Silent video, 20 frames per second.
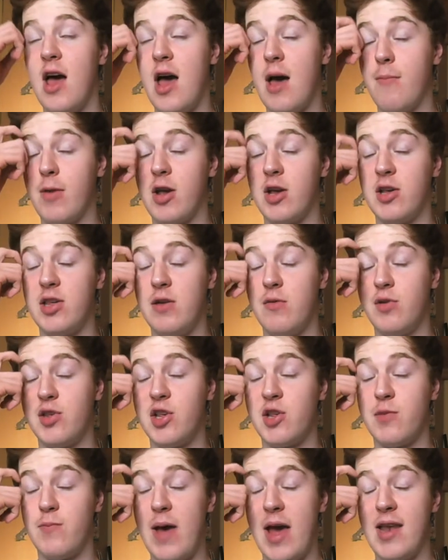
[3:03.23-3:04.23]
because he was
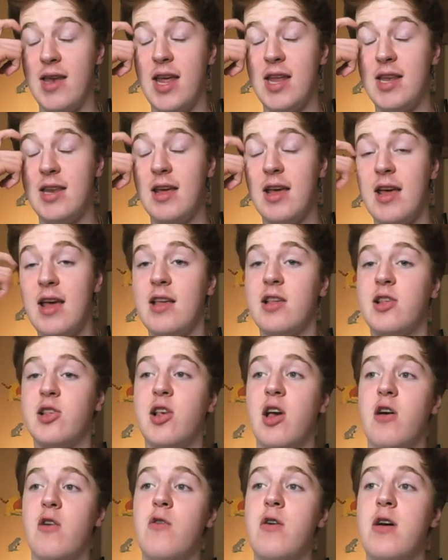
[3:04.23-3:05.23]
suspended,
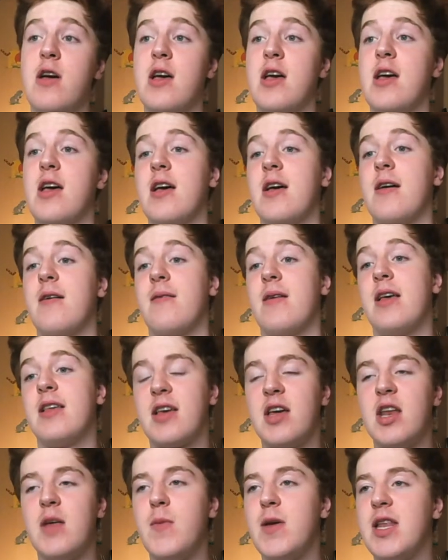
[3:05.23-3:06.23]
so it's
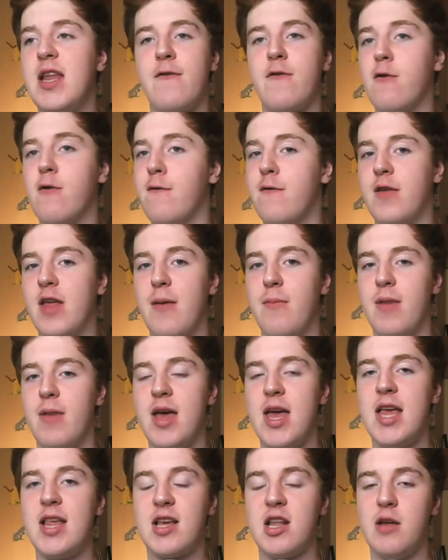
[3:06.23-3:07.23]
going to be difficult for them. It
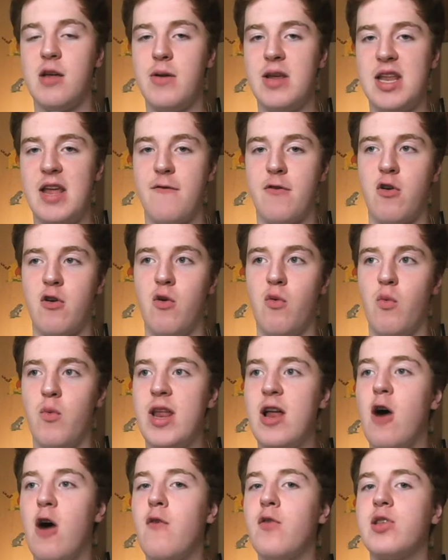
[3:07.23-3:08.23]
is going to be difficult. We
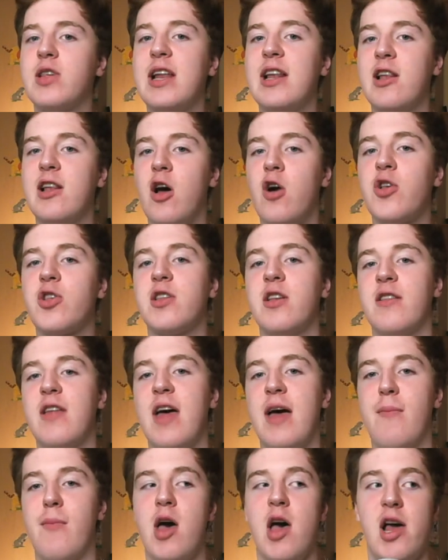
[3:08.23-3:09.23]
obviously lost to
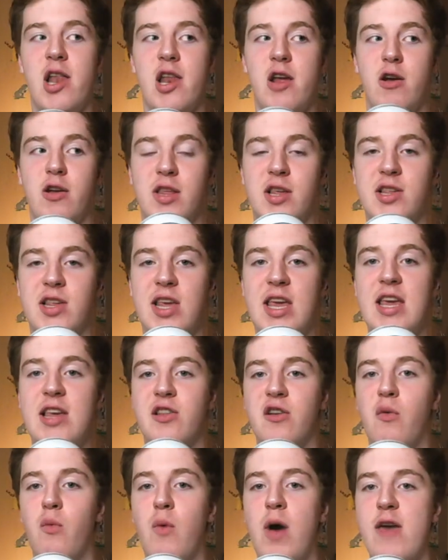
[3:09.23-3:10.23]
them earlier in the season
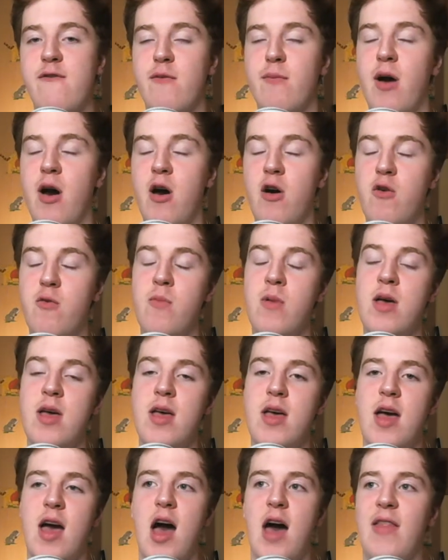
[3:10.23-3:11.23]
away from home,
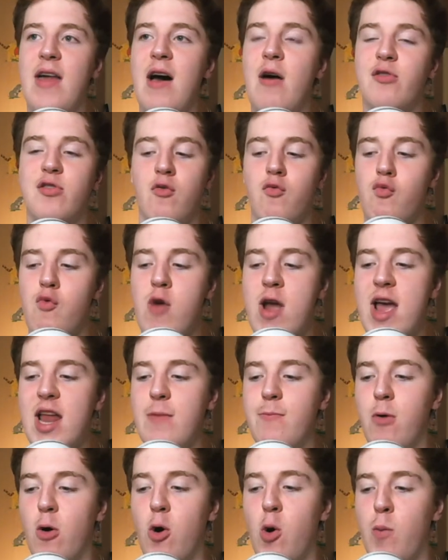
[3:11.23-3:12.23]
and that was a really
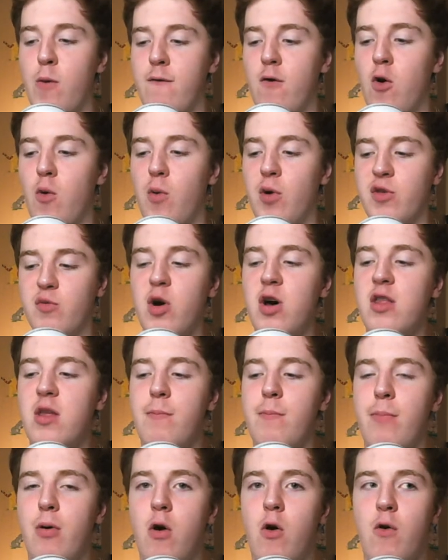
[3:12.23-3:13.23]
poor performance. One of the
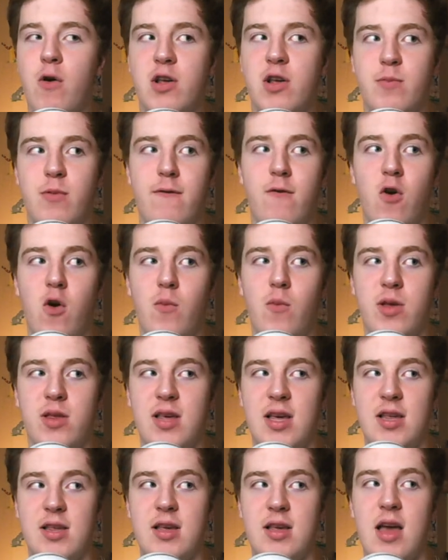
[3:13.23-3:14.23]
poorest
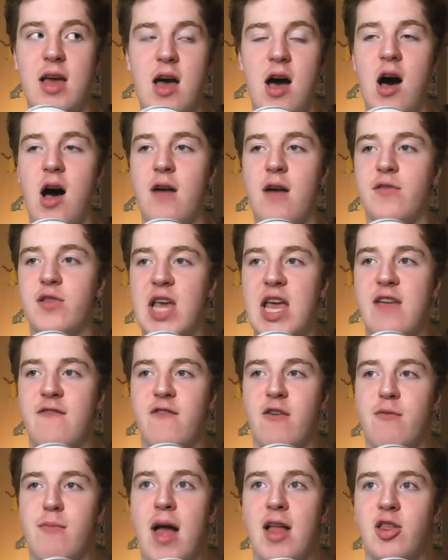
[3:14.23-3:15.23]
performances I've seen
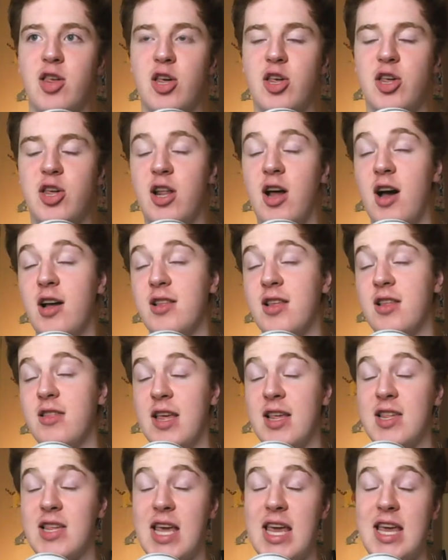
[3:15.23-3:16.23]
from Manchester United
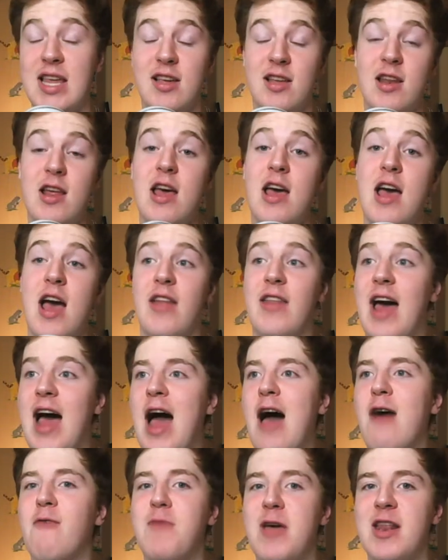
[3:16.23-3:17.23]
this season, and there
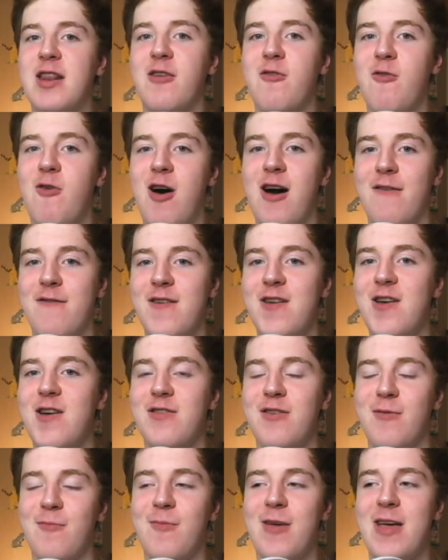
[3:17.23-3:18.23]
have been quite a few of
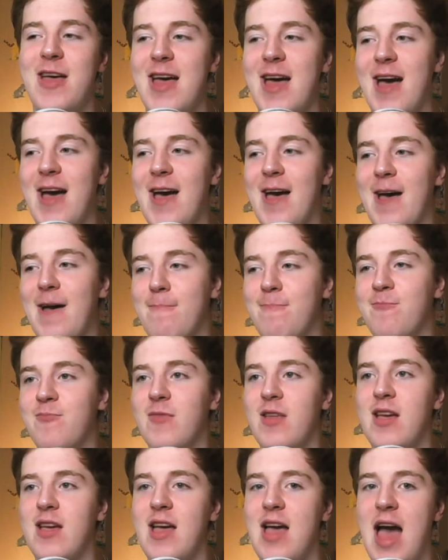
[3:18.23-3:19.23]
them. And
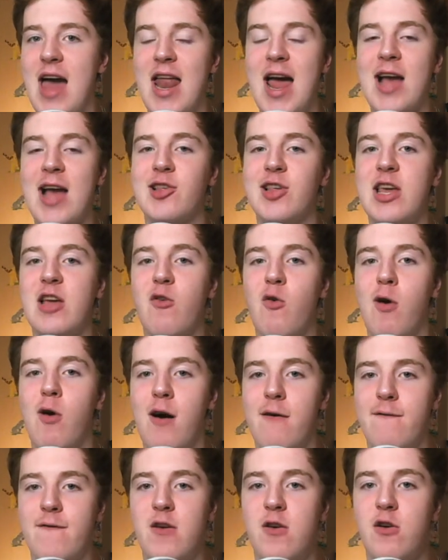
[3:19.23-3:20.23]
actually quite
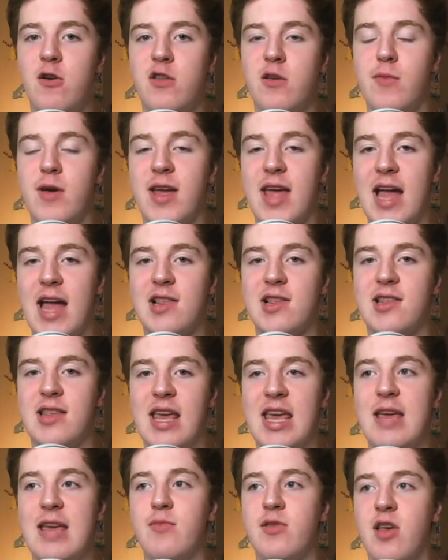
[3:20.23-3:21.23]
a few of them against
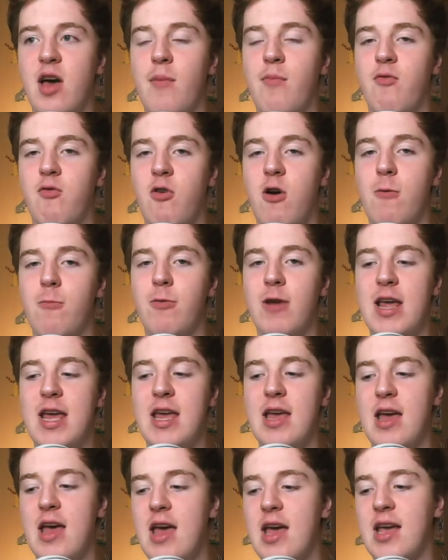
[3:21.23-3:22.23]
teams that are probably
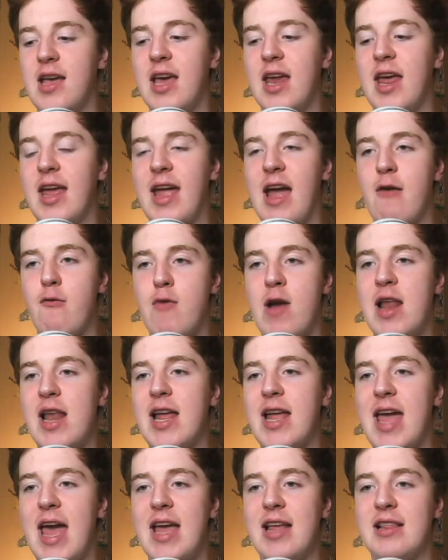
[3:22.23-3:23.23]
going to get
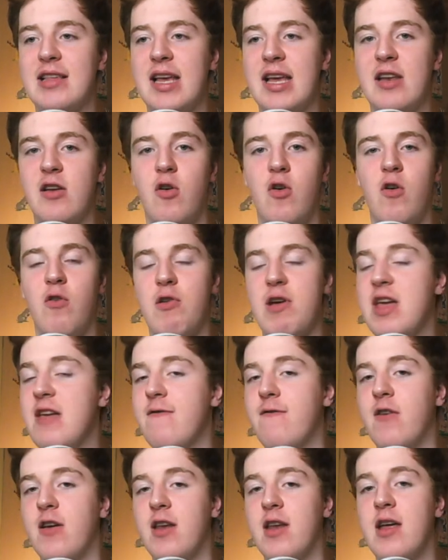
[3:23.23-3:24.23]
relegated, or
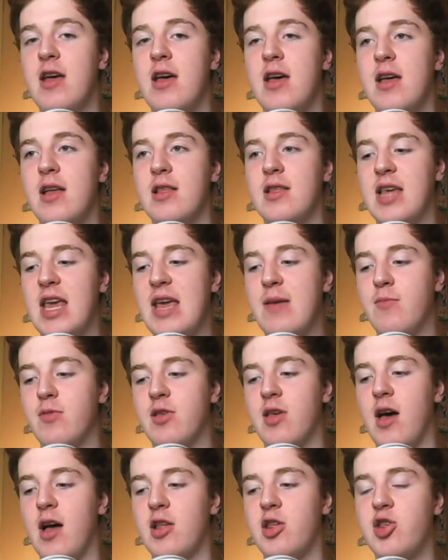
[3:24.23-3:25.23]
even teams
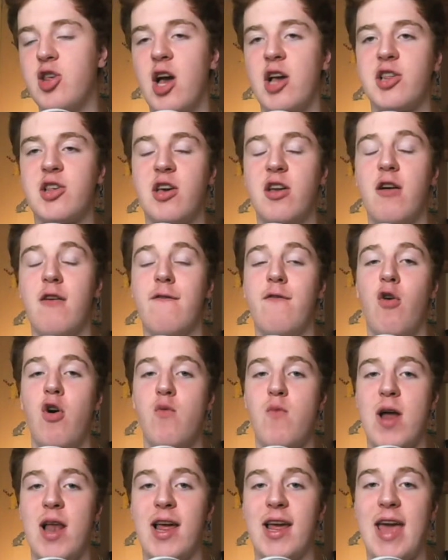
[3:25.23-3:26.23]
that are just going to avoid
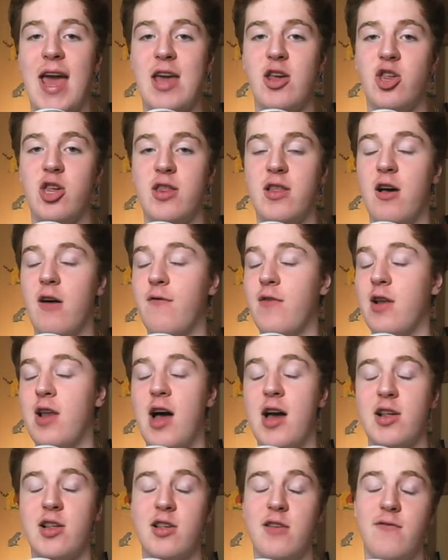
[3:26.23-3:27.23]
relegation, of the
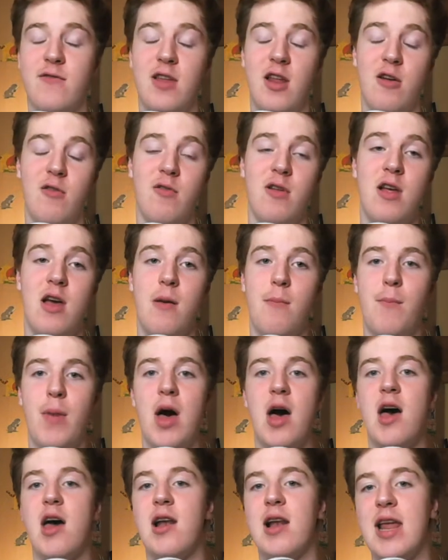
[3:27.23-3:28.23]
likes of,
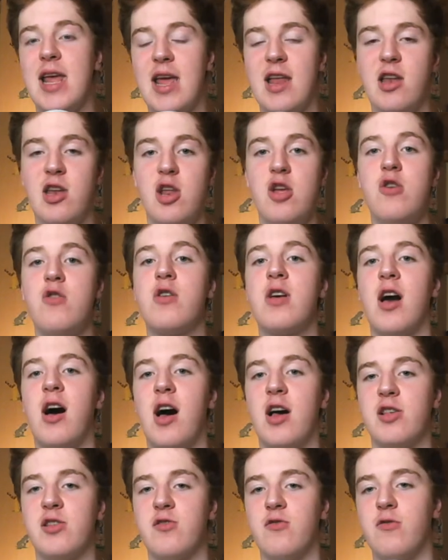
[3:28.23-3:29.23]
Burnley and
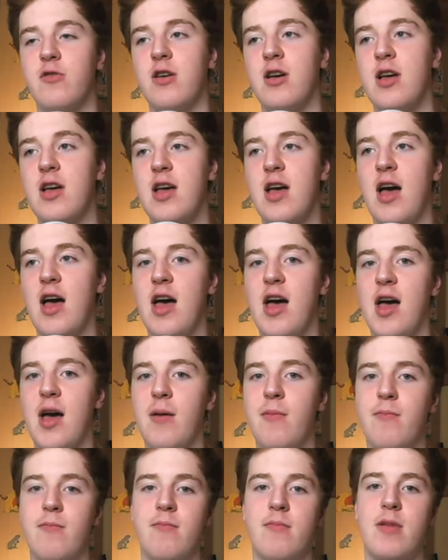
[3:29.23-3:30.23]
Newcastle.
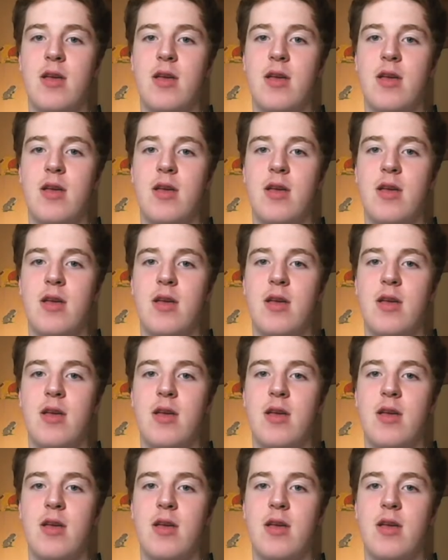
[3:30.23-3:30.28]
And